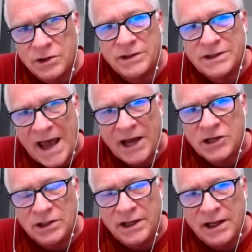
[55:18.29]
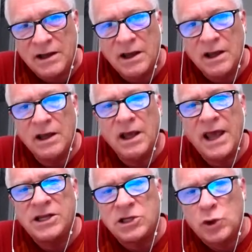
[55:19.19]
So it's actually
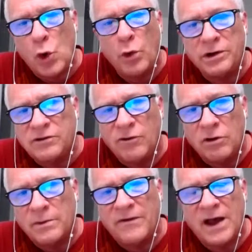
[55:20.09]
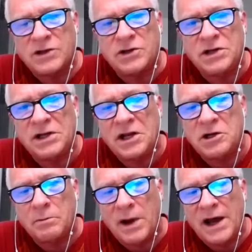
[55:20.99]
a storage form of oxygen in
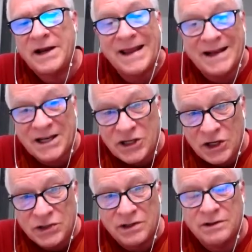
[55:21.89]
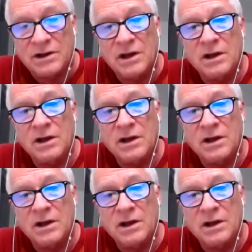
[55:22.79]
your body, in addition